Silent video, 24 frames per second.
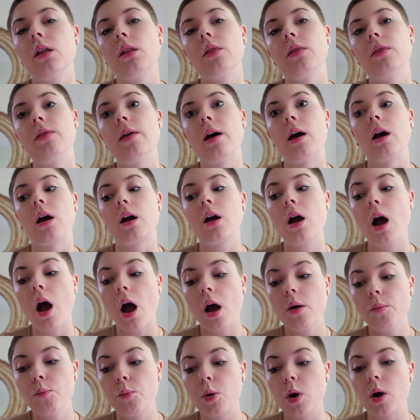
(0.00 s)
the
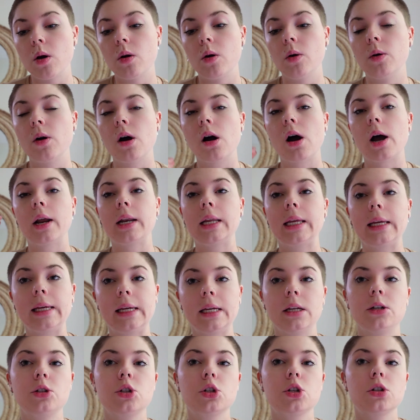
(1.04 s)
Kambo on
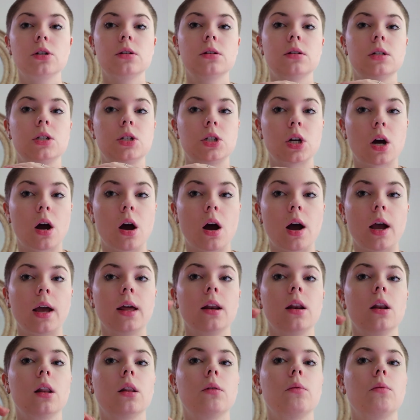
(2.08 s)
each dot
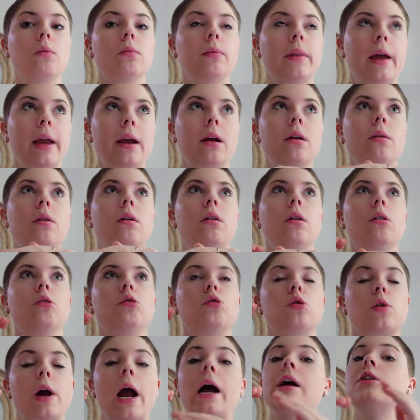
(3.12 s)
like
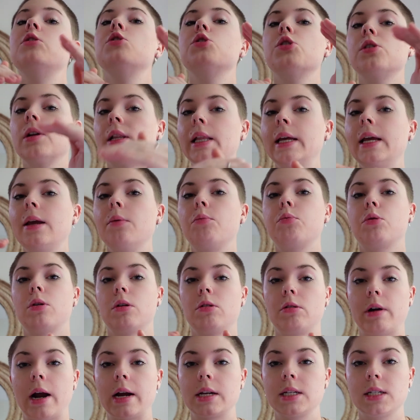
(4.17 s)
gradually,
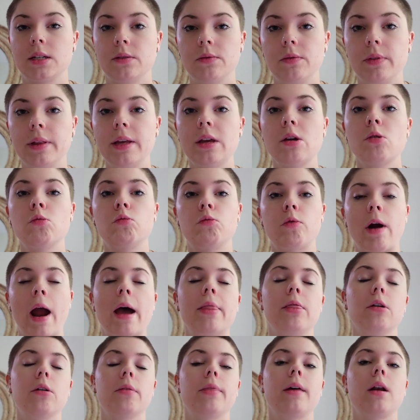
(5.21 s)
progressively,
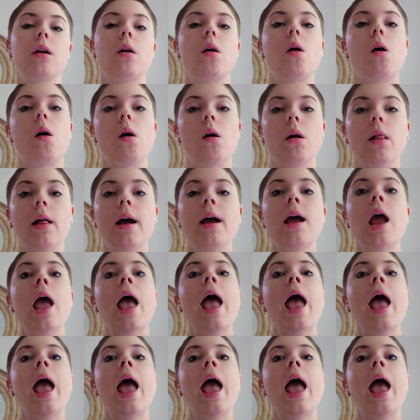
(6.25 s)
rather than all